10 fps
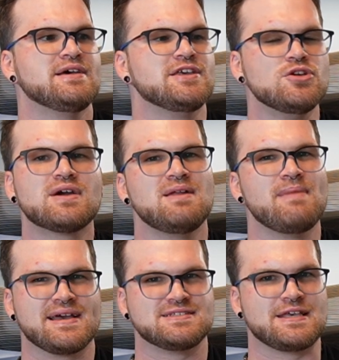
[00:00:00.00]
You can
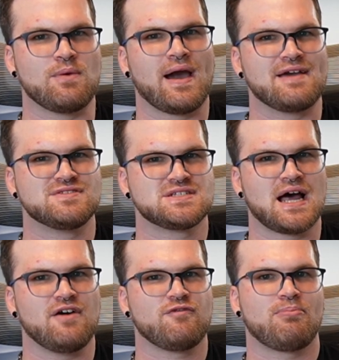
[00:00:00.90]
make Z-Wave
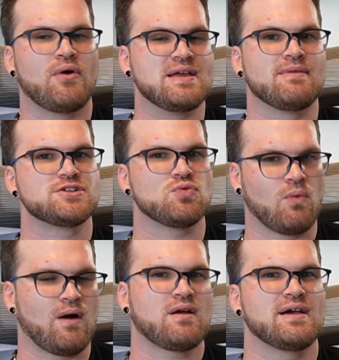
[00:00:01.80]
stuff pretty much
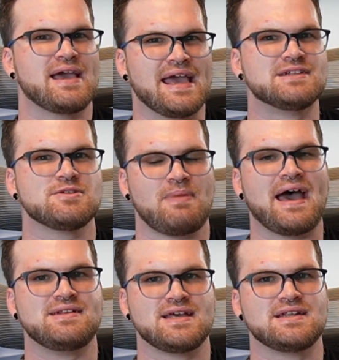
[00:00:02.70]
work
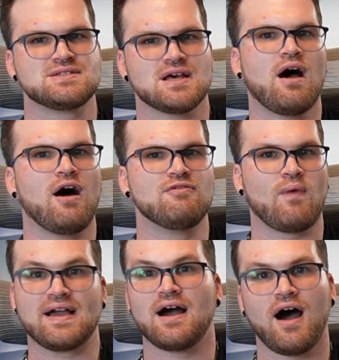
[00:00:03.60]
independent of
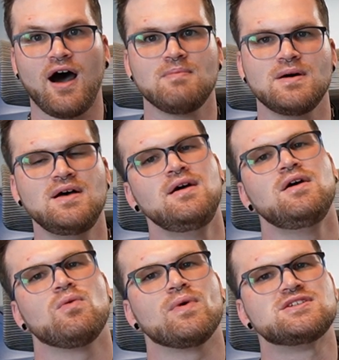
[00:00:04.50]
like a hub,
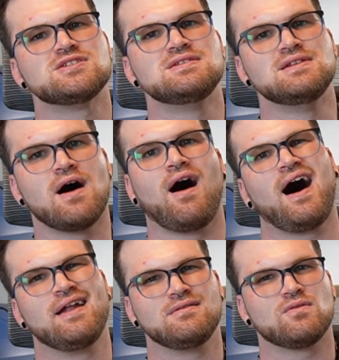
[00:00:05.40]
which is
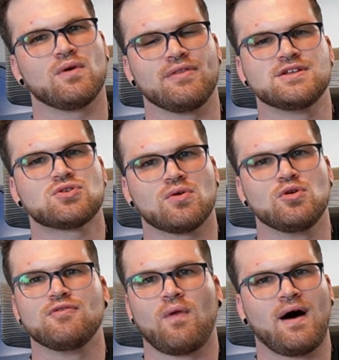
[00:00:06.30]
not really
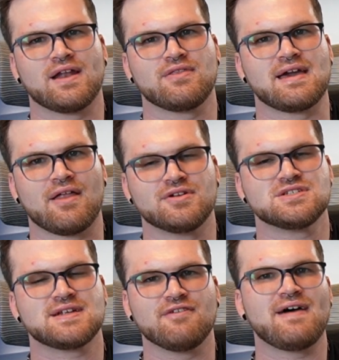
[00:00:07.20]
true of a lot of the other
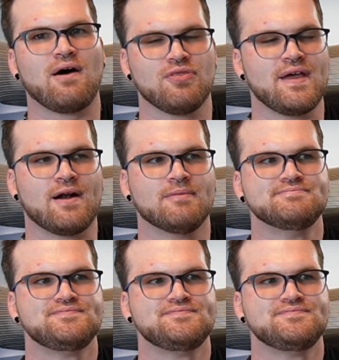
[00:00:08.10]
stuff out there.